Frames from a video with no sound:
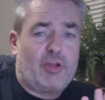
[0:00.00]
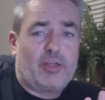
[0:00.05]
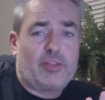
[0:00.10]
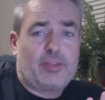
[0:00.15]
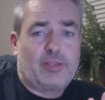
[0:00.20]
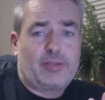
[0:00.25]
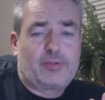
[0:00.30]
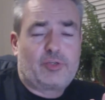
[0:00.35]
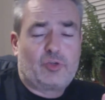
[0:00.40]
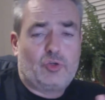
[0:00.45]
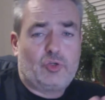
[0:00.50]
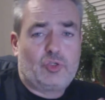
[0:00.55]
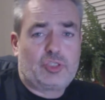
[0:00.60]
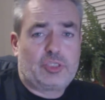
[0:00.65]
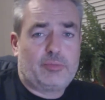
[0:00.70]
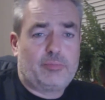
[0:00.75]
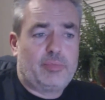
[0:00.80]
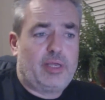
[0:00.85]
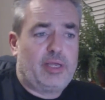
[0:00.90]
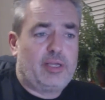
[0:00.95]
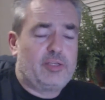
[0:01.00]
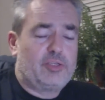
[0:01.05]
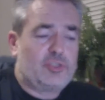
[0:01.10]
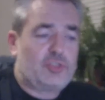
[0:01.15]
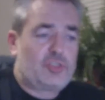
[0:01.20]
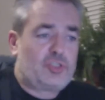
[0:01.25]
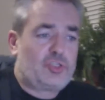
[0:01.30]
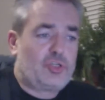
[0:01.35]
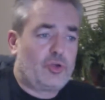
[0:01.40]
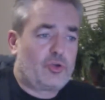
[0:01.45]
rather gruesome and
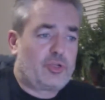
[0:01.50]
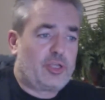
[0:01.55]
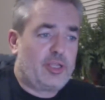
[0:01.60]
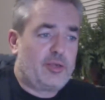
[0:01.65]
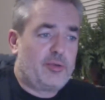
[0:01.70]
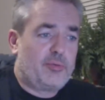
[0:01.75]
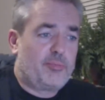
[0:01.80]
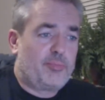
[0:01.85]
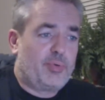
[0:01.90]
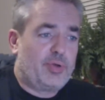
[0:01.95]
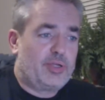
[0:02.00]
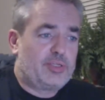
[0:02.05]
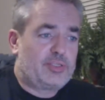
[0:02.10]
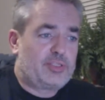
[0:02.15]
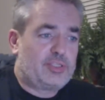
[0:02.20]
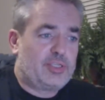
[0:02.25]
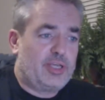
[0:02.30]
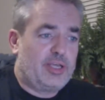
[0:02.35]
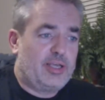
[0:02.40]
shocking, but